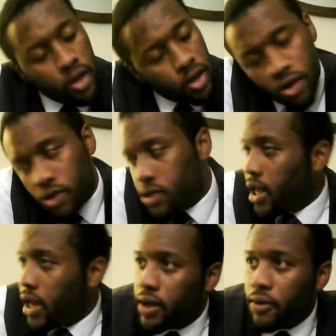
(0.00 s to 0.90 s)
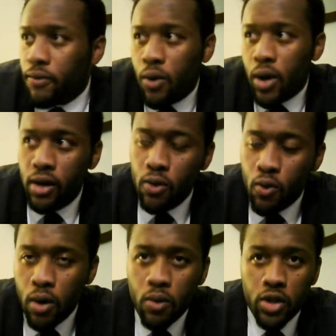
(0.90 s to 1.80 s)
you know, it's like, what
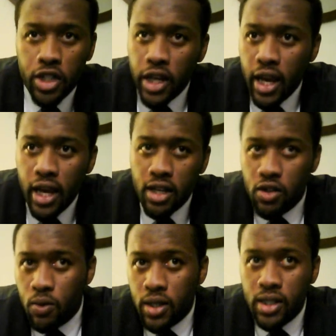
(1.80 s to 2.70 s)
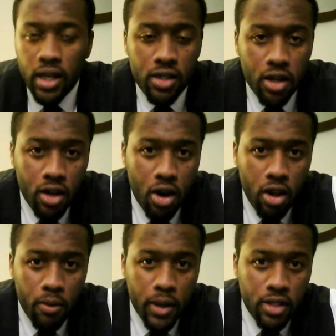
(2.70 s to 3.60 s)
will change once I start
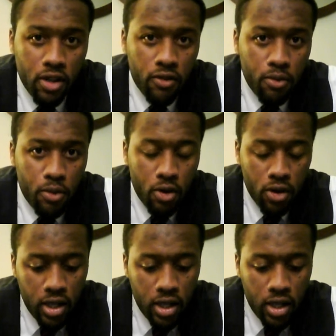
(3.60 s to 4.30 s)
calling myself a Moor?